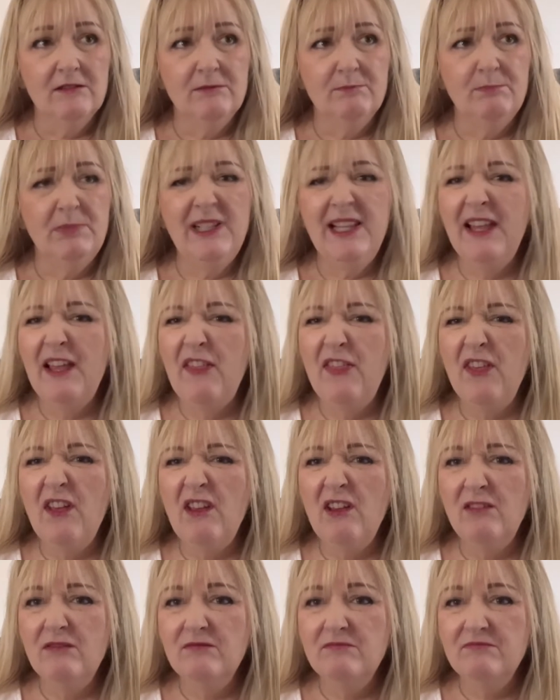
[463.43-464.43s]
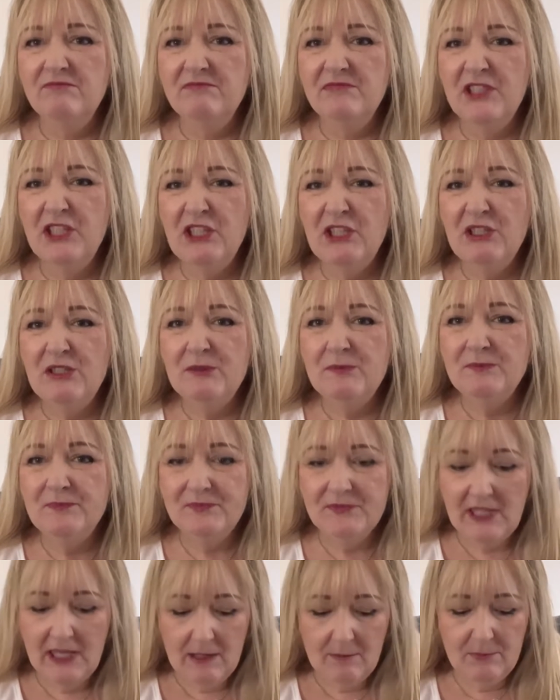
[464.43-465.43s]
pleather, you know,
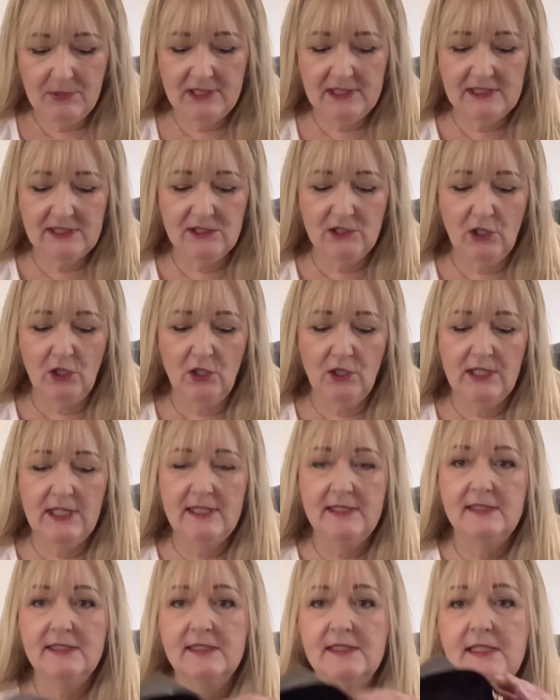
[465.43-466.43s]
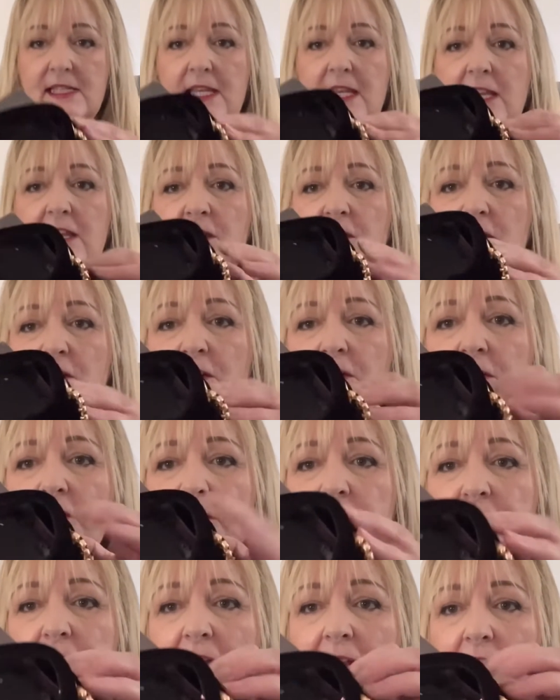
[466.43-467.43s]
but it's not, it's a
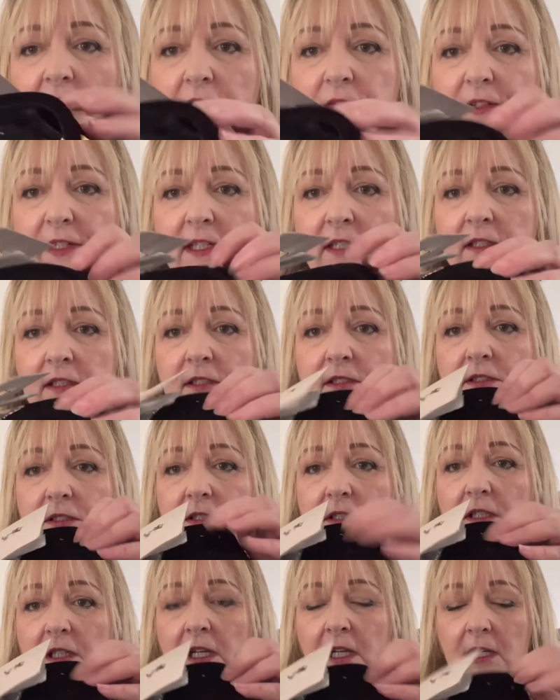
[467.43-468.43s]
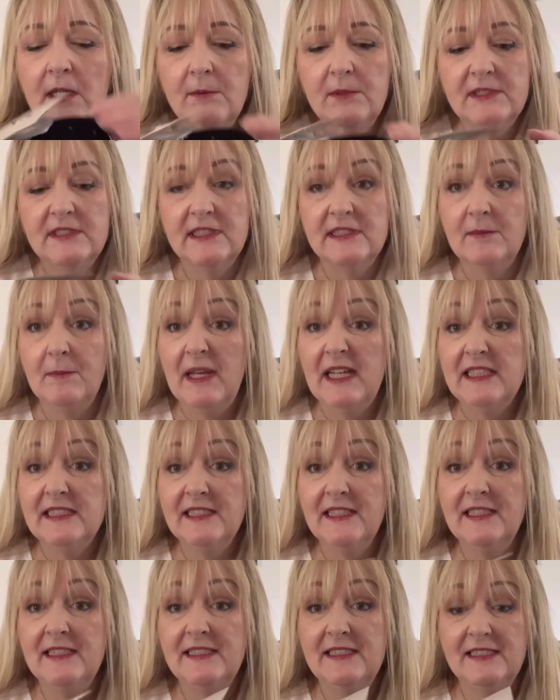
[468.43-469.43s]
velvet. It doesn't matter,
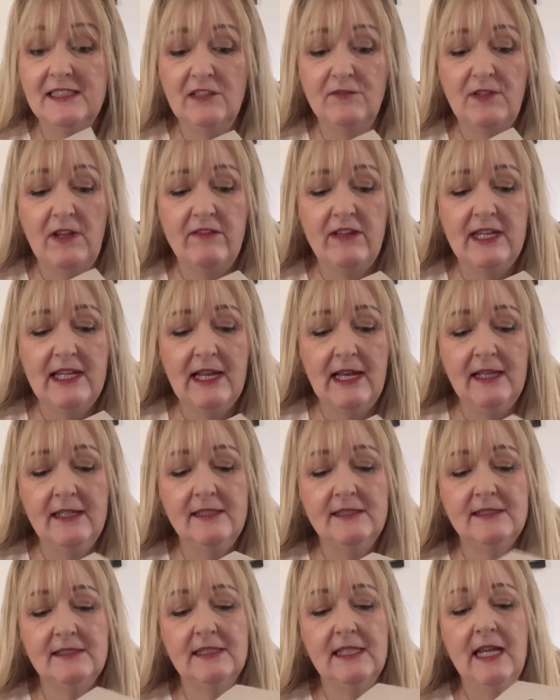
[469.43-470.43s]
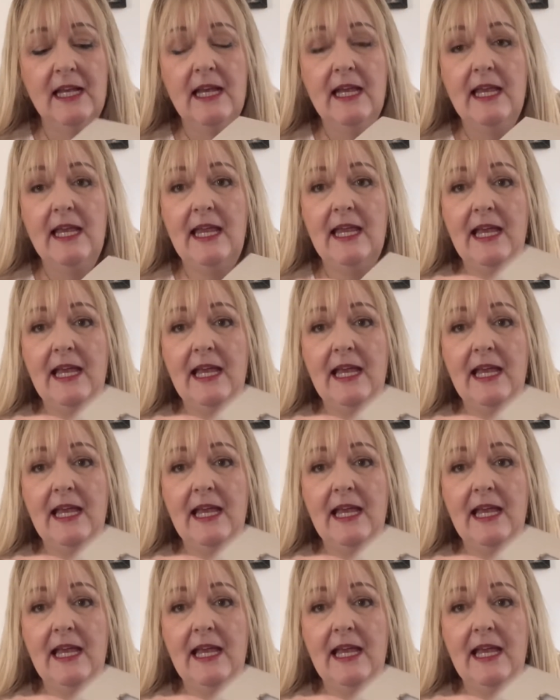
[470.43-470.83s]
it's still very nice. It